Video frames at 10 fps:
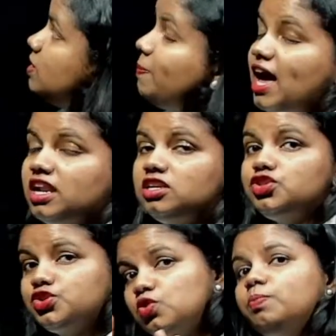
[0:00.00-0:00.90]
the parents
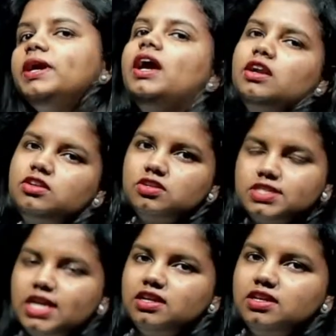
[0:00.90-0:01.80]
should be
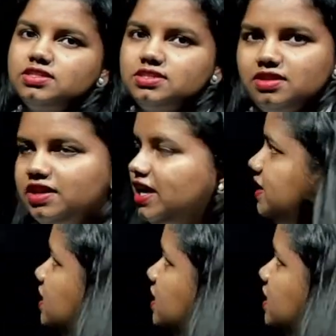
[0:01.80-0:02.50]
heterozygous, right?